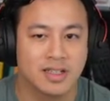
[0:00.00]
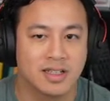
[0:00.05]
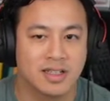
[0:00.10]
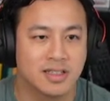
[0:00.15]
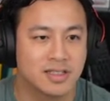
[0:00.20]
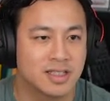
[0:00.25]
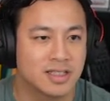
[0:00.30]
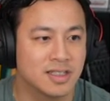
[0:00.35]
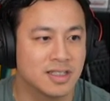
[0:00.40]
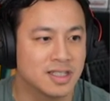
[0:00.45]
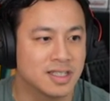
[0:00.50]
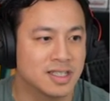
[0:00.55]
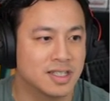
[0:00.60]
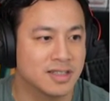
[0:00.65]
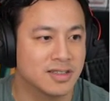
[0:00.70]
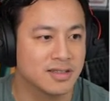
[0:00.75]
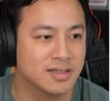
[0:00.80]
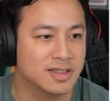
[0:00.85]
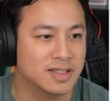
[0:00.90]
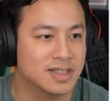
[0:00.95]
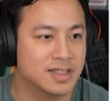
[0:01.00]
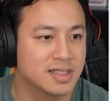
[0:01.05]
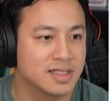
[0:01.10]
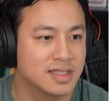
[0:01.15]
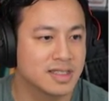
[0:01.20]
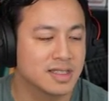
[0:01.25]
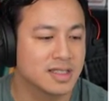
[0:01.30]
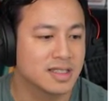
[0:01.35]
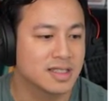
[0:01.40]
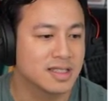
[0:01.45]
alternatives.
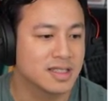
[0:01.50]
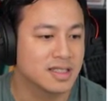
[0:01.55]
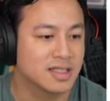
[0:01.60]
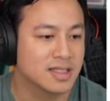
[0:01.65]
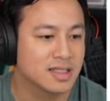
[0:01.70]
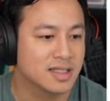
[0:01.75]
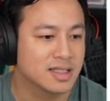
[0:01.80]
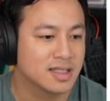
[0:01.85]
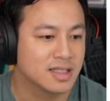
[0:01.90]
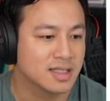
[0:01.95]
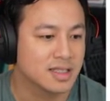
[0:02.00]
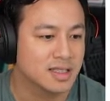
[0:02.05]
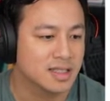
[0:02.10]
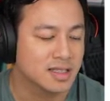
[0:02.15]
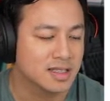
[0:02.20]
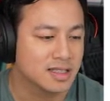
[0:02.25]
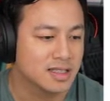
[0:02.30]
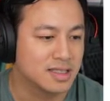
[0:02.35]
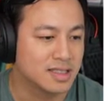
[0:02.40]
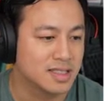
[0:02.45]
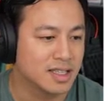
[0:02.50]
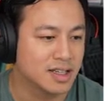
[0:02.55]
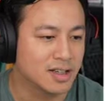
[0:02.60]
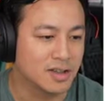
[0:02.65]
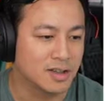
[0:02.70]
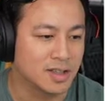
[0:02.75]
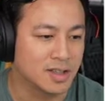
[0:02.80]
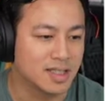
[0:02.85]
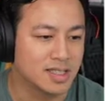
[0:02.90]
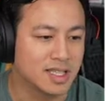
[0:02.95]
So
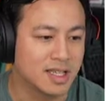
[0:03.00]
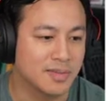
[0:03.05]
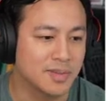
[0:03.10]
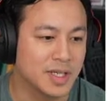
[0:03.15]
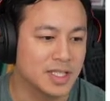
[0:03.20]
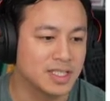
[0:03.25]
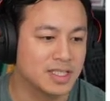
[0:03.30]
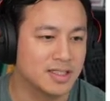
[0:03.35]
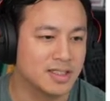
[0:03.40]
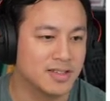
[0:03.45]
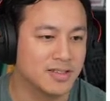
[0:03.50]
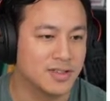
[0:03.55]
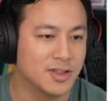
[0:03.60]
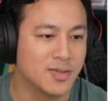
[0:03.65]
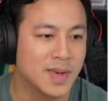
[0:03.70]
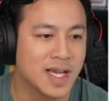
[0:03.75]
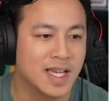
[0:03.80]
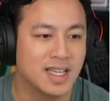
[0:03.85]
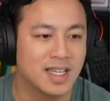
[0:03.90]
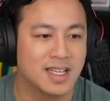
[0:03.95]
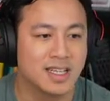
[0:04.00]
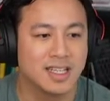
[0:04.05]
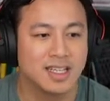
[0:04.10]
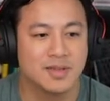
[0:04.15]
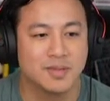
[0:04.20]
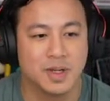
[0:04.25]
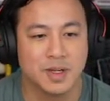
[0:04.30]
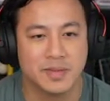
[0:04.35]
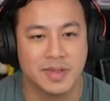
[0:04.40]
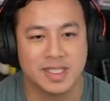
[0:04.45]
you see a bunch of, you might not need
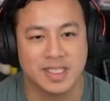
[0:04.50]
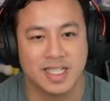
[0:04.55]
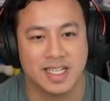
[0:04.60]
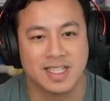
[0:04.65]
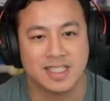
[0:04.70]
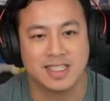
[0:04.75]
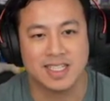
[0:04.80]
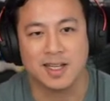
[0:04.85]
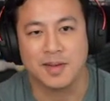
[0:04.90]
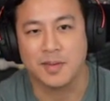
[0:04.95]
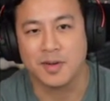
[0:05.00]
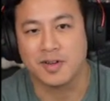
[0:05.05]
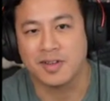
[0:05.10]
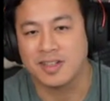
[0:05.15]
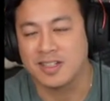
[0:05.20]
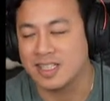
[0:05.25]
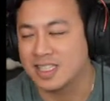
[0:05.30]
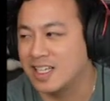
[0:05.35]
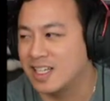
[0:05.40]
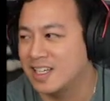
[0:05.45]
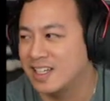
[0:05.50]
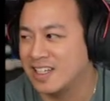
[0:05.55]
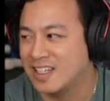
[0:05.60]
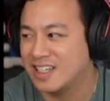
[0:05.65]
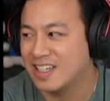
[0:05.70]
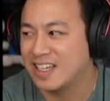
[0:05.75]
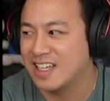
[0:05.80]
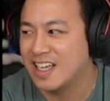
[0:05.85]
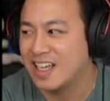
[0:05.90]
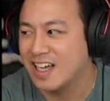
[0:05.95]
moment.js anymore. There's
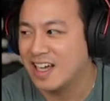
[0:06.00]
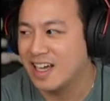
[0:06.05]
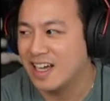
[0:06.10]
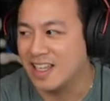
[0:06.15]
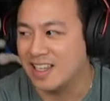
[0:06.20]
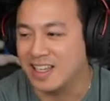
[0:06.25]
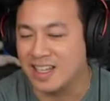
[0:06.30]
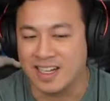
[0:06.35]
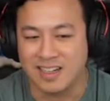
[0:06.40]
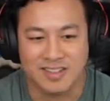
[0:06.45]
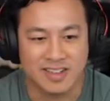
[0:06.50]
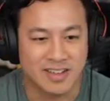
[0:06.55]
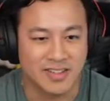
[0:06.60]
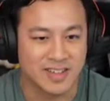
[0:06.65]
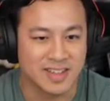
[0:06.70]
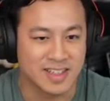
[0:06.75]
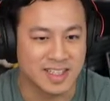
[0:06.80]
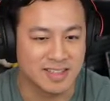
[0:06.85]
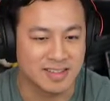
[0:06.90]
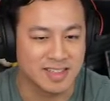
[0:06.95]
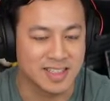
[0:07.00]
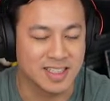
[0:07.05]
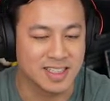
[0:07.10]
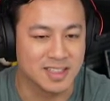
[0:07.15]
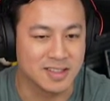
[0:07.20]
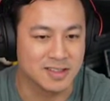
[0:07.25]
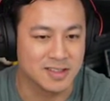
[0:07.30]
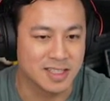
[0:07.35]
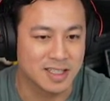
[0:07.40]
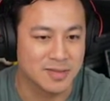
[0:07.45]
a lot of different things we can
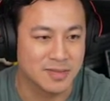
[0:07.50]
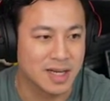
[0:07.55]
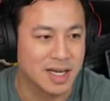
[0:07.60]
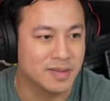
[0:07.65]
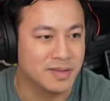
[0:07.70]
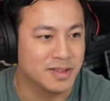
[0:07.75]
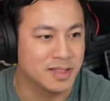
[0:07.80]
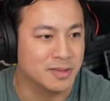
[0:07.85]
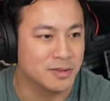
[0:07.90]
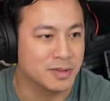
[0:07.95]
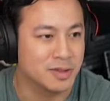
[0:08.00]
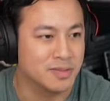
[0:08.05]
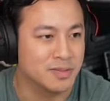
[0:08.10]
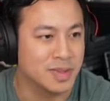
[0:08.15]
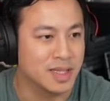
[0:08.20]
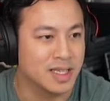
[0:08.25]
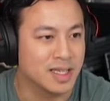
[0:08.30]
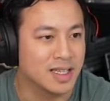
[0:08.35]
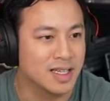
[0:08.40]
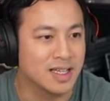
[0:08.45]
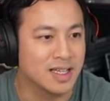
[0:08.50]
use that probably would be